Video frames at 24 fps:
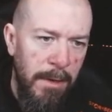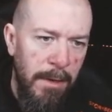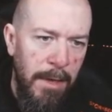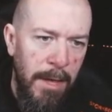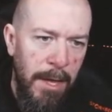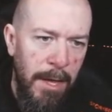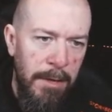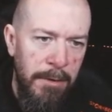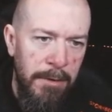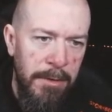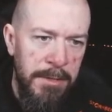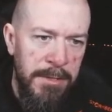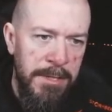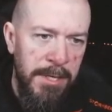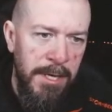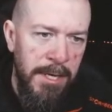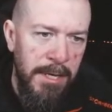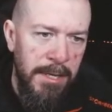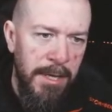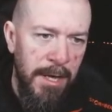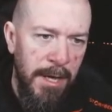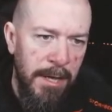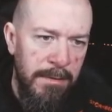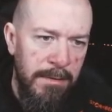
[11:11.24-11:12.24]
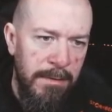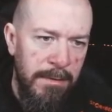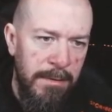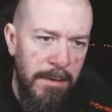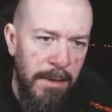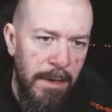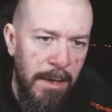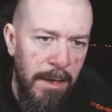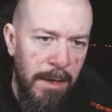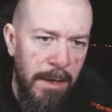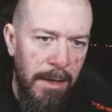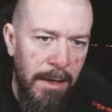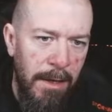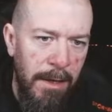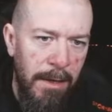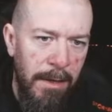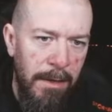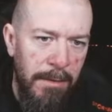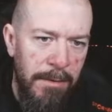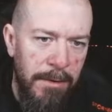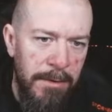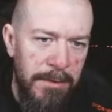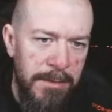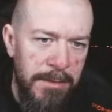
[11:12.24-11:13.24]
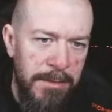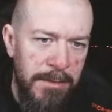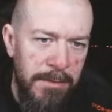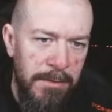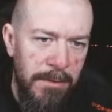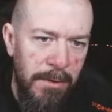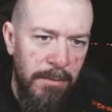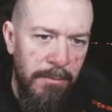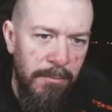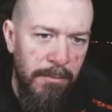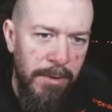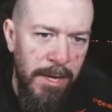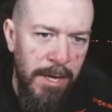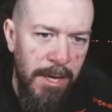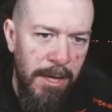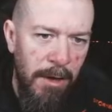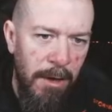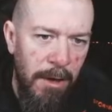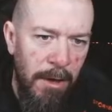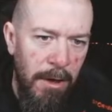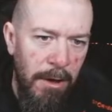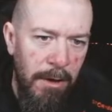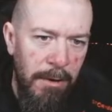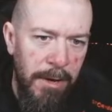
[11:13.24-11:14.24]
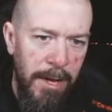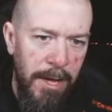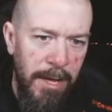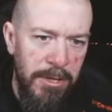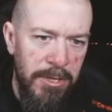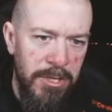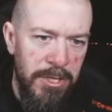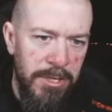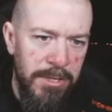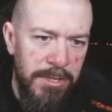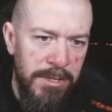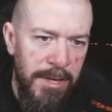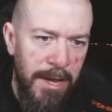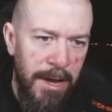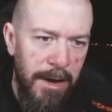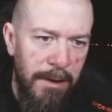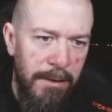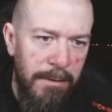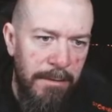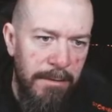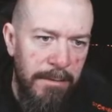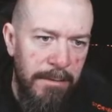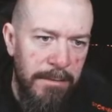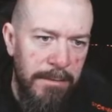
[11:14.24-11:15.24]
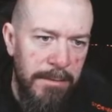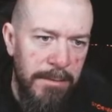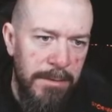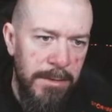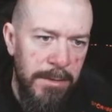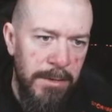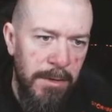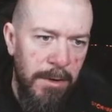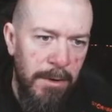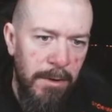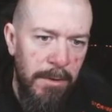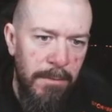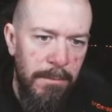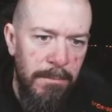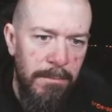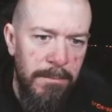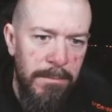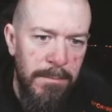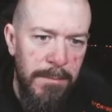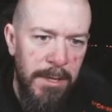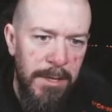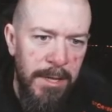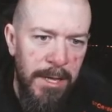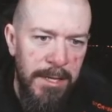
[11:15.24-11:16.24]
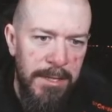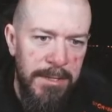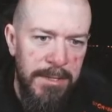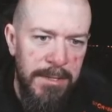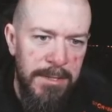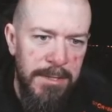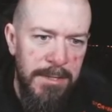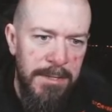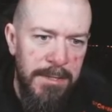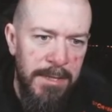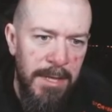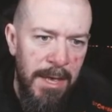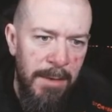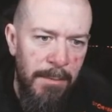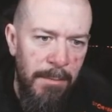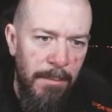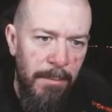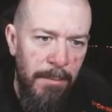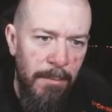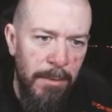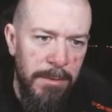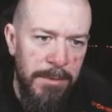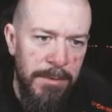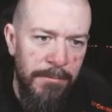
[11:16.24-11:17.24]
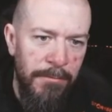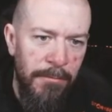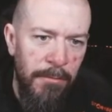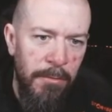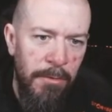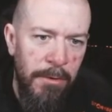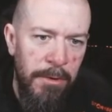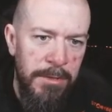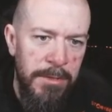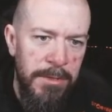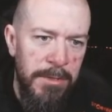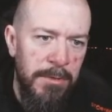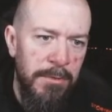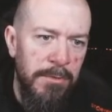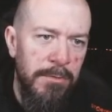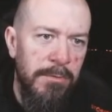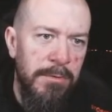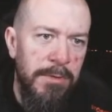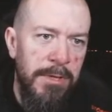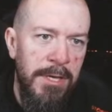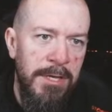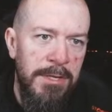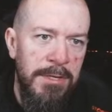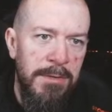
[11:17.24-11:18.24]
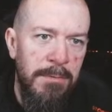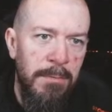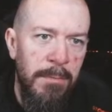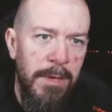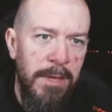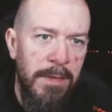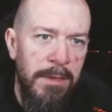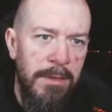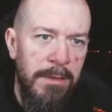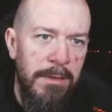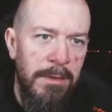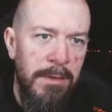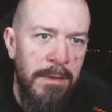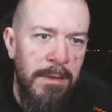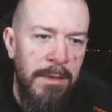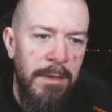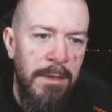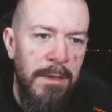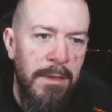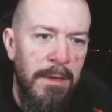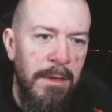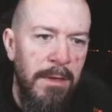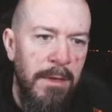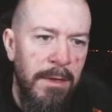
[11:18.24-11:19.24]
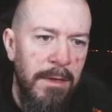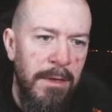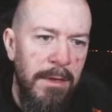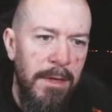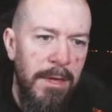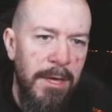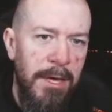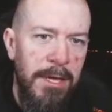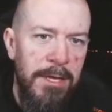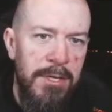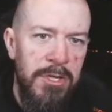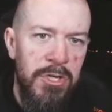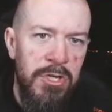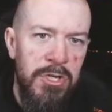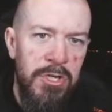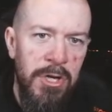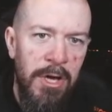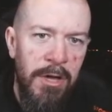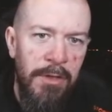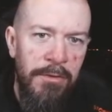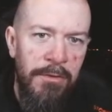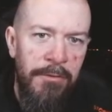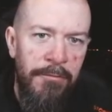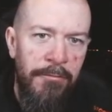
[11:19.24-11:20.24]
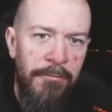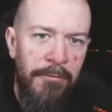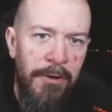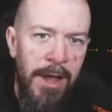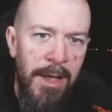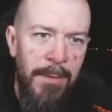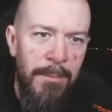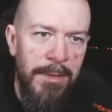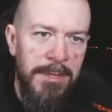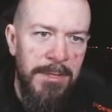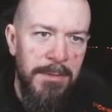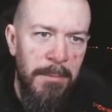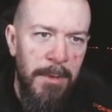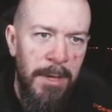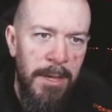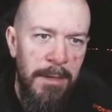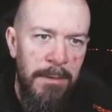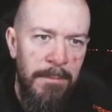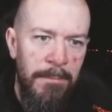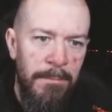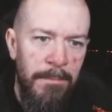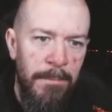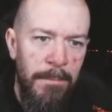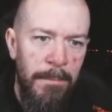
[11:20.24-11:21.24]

And you can see that there's no really hard edges here. So the next step was, of course, to do this with each other frame as well.